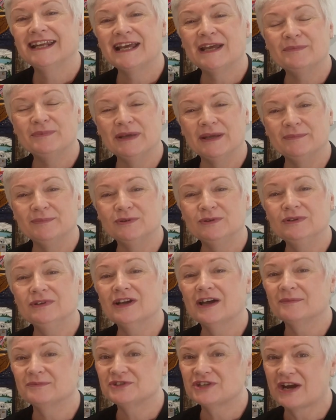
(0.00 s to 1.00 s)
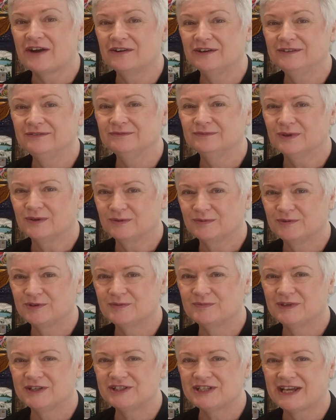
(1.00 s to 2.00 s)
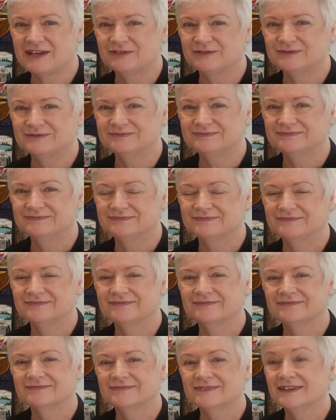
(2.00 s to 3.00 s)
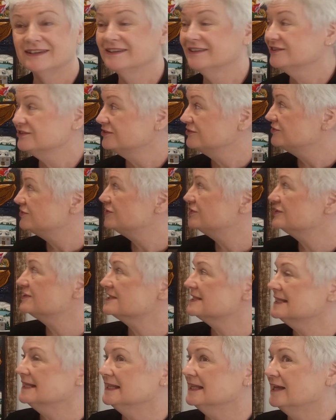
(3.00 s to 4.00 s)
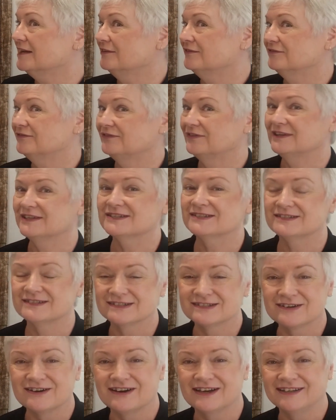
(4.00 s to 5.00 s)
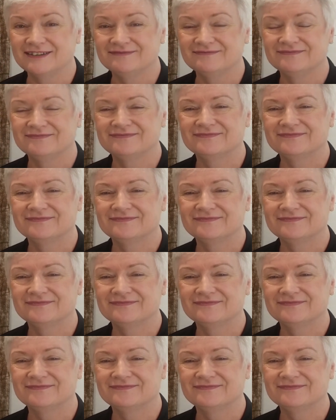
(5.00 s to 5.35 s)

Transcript: G'day people, I'm Sharyn. Welcome to my channel. Don't you just love this design?